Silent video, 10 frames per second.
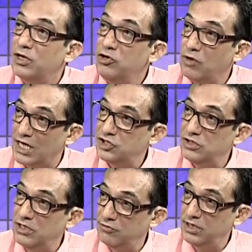You actually
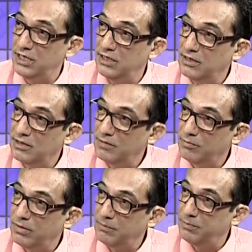literally,
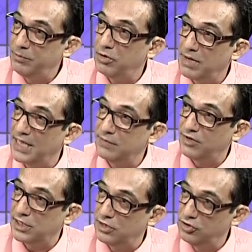people are buying them
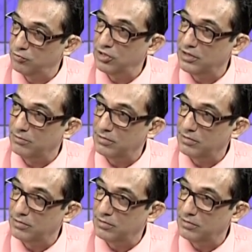faster than you can print them.